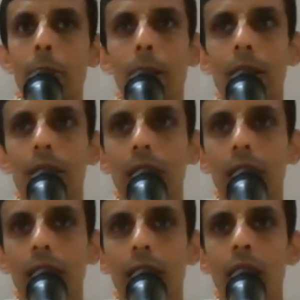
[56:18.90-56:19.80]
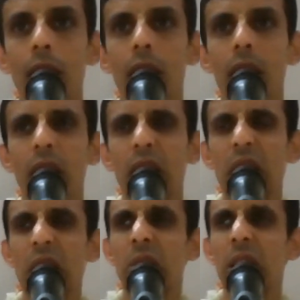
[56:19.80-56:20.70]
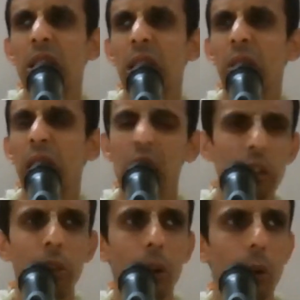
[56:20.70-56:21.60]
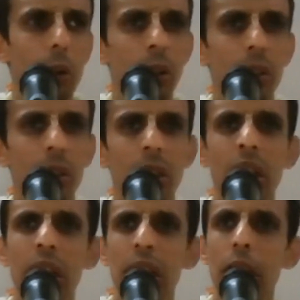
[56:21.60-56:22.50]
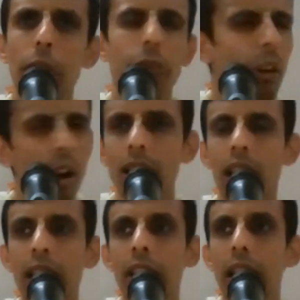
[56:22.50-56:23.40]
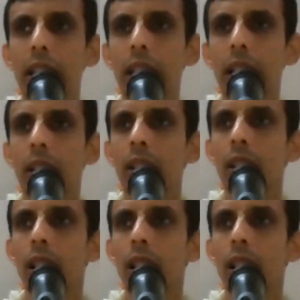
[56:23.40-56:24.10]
Bhima's son. He was very ferocious. He fought like anything.